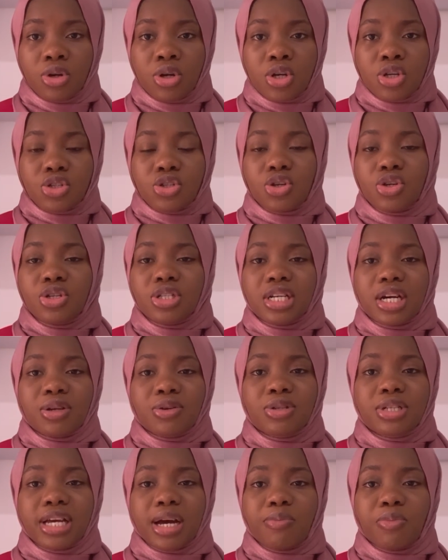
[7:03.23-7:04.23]
So you
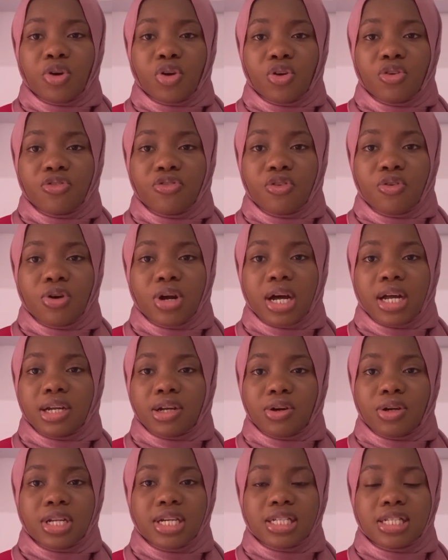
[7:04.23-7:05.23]
download the app on your phone and
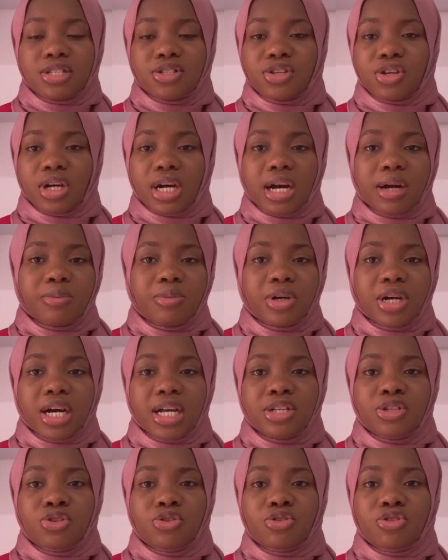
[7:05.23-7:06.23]
connect it to your camera
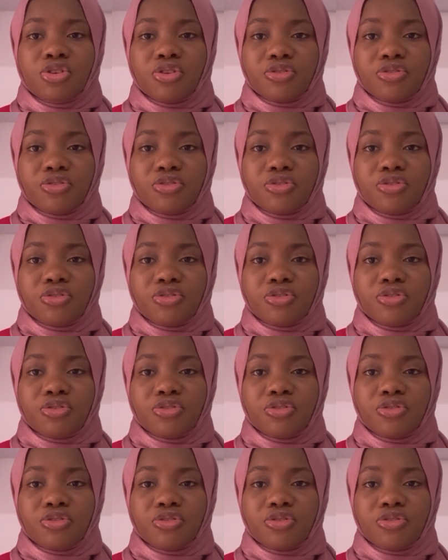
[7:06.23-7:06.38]
and use your